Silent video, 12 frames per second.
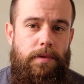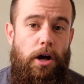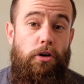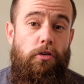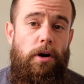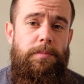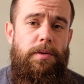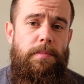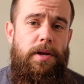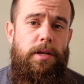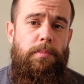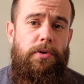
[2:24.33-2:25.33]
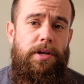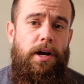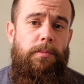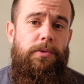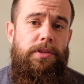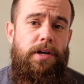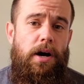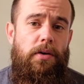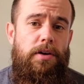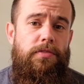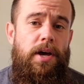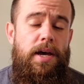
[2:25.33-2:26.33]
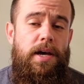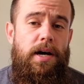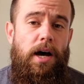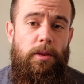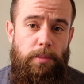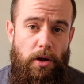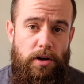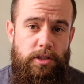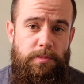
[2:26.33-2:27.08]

A gripe that many bring up with the RF are the blind